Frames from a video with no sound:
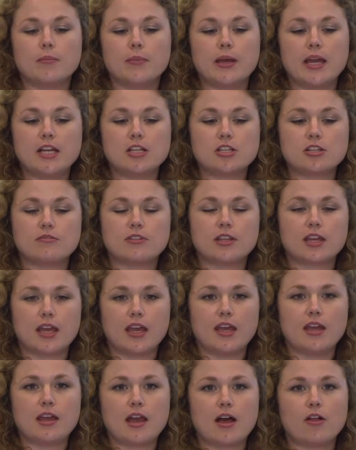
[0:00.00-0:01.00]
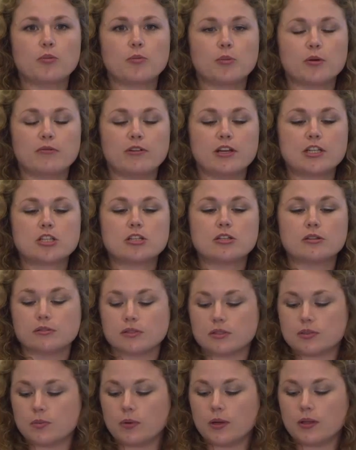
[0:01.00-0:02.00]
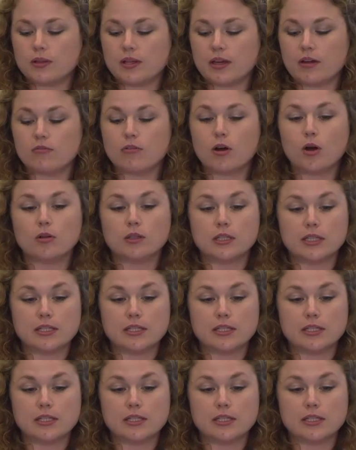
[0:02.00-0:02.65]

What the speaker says: each of the key health professionals, what their role